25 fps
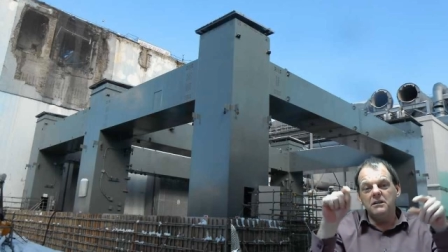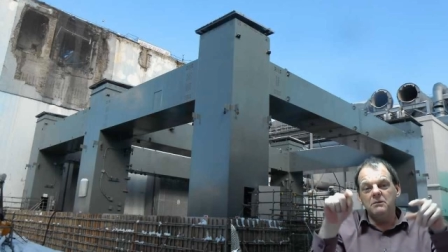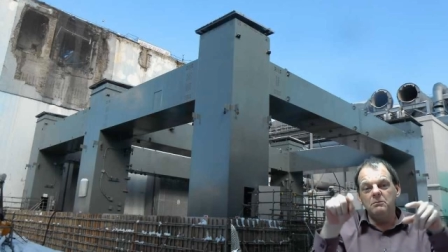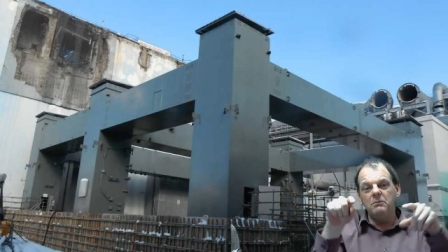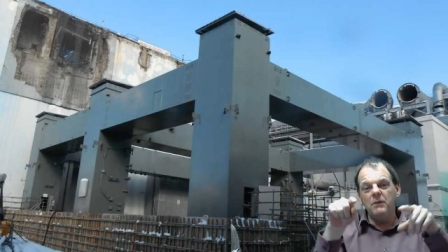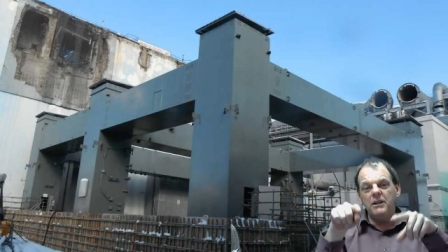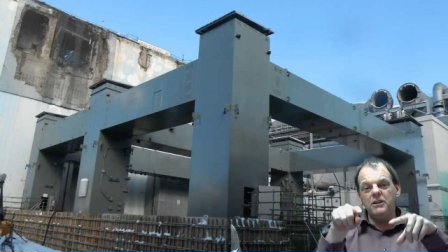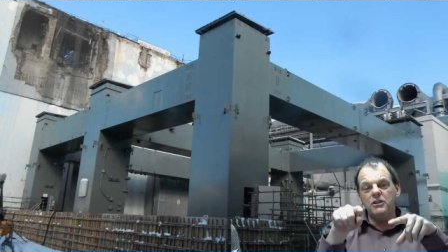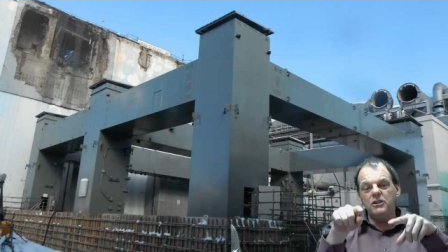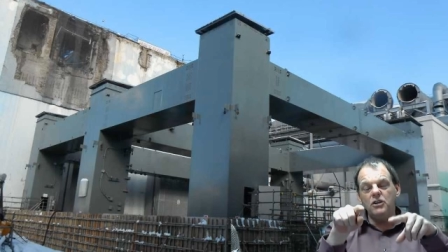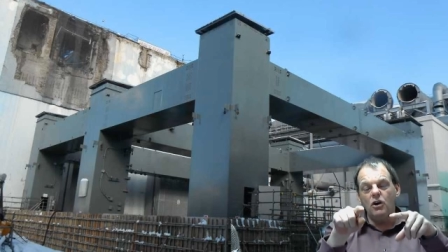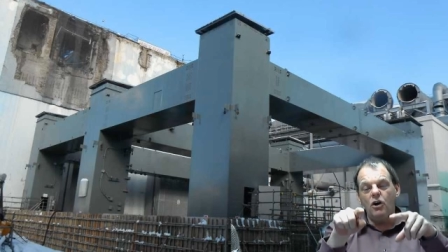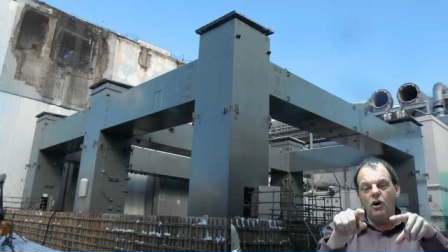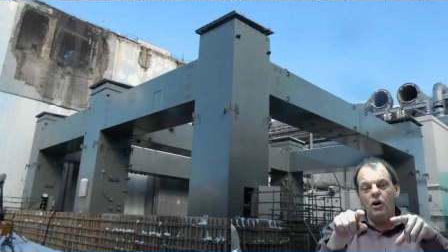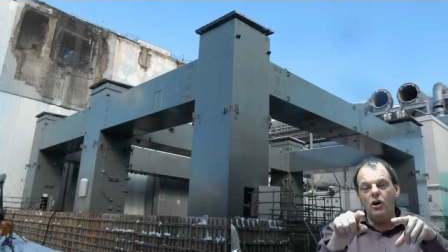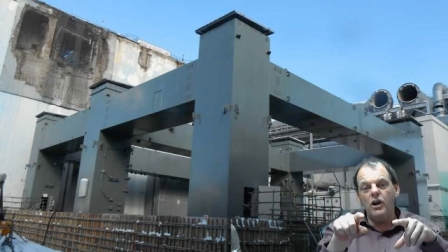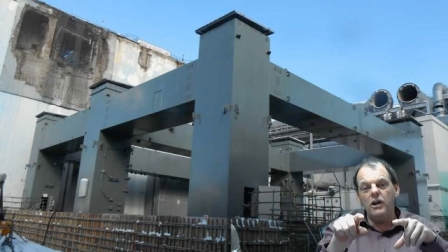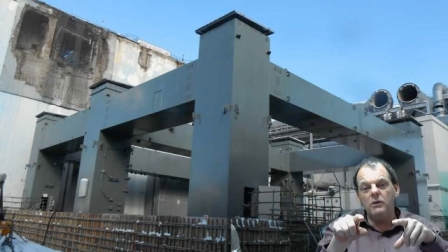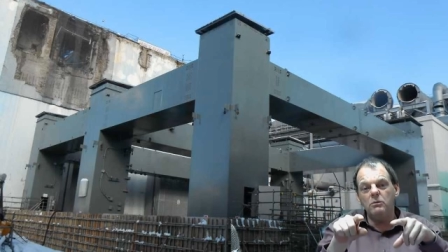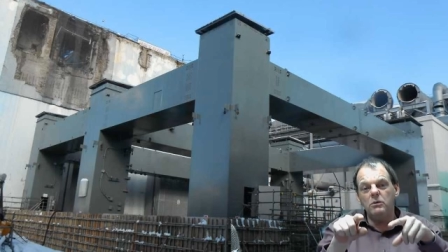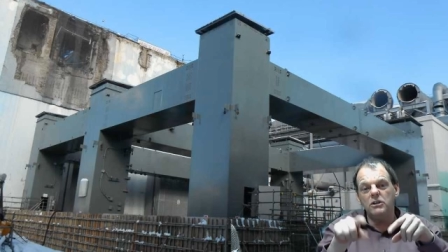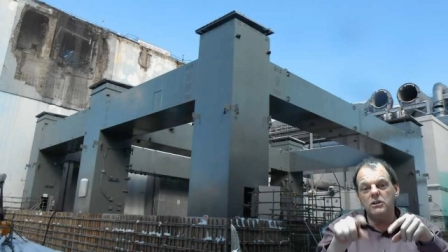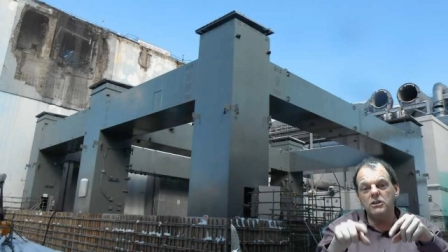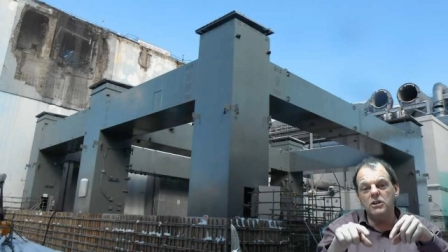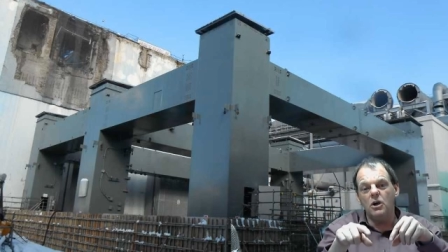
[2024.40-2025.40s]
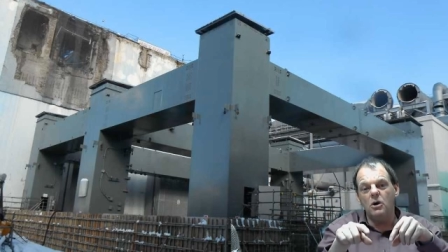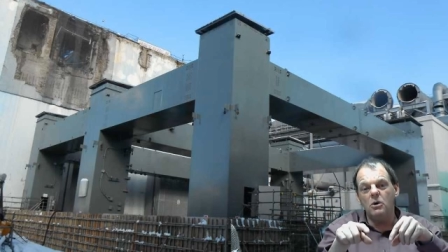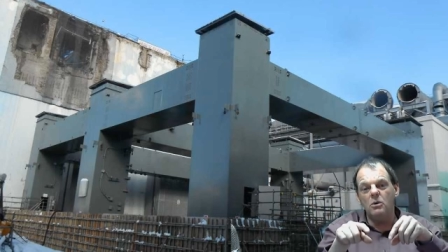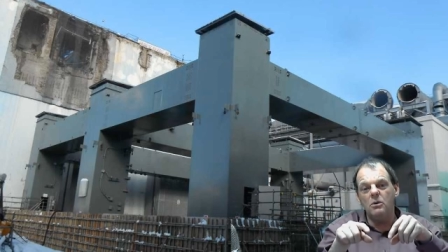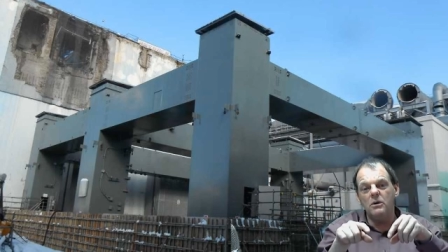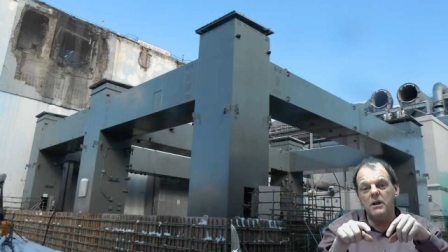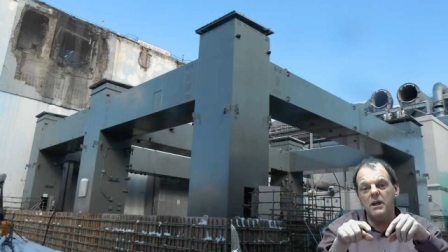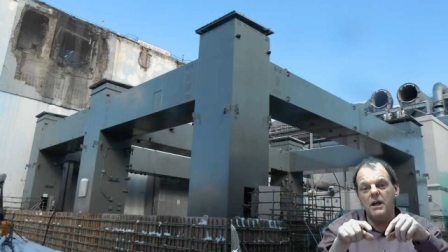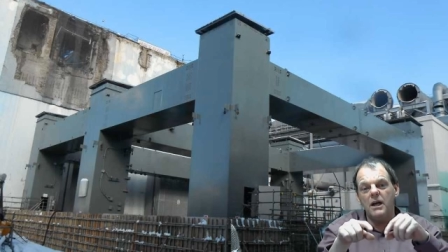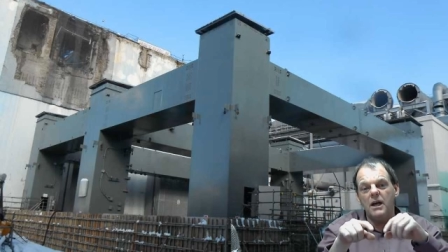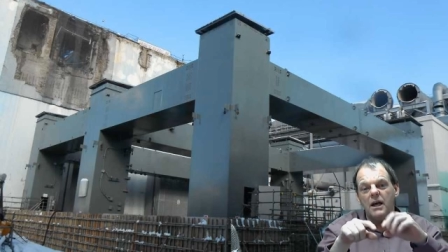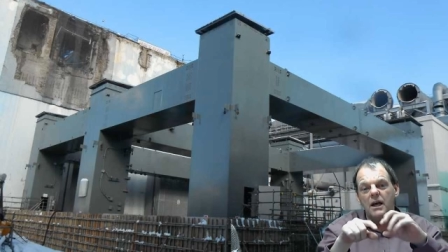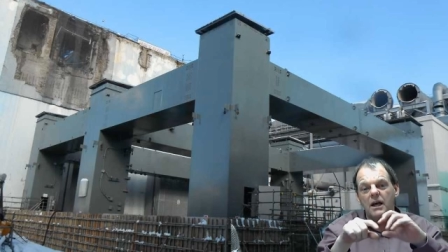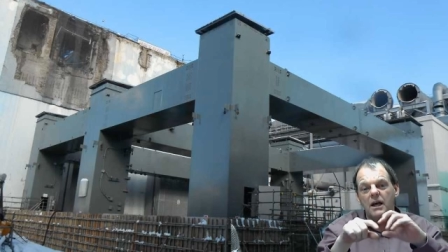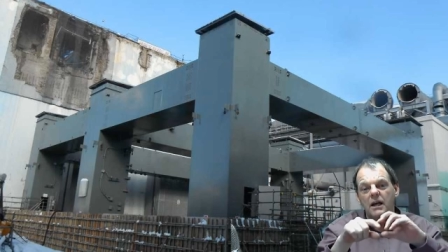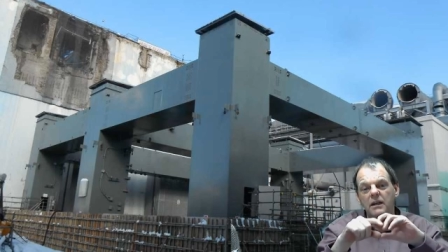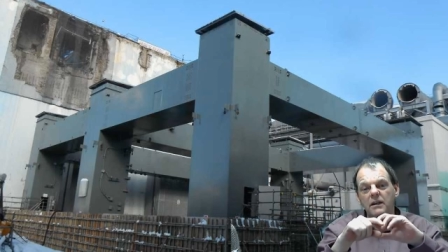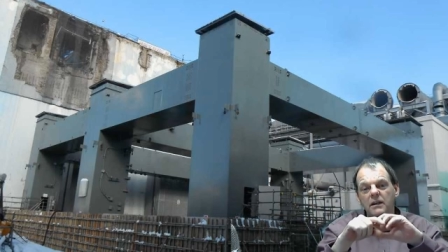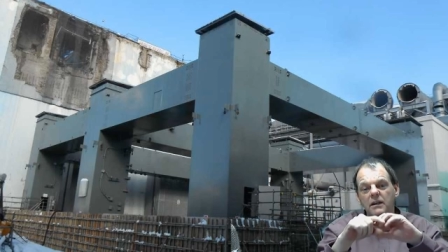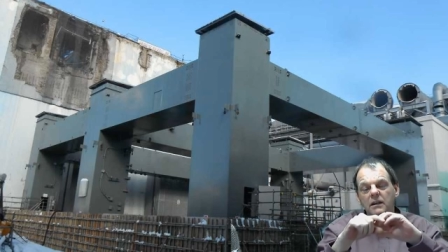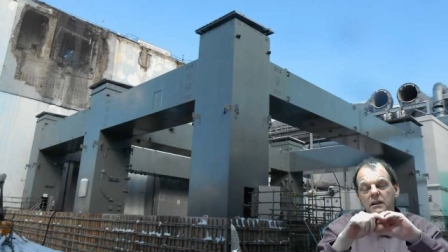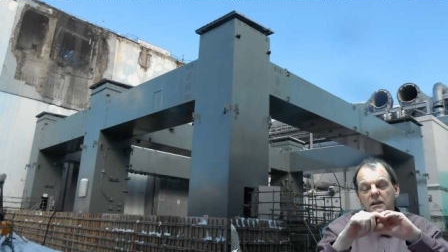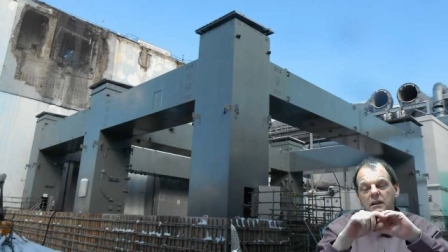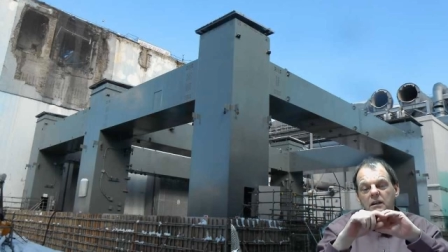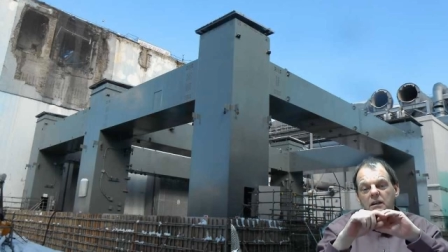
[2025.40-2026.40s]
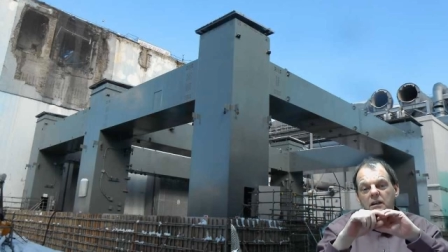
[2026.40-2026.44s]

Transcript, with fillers: meant to hide what's going on,